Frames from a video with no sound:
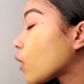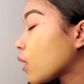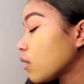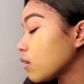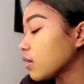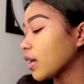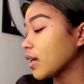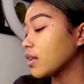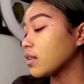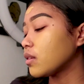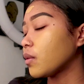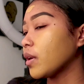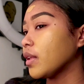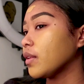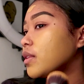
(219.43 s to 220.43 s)
I don't like the
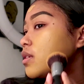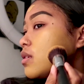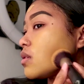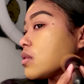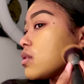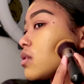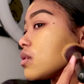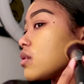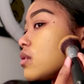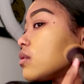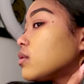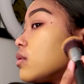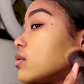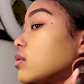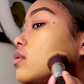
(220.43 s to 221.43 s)
way this
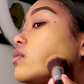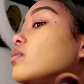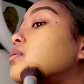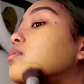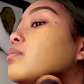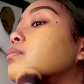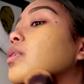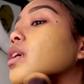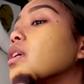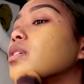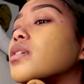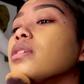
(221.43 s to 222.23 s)
brush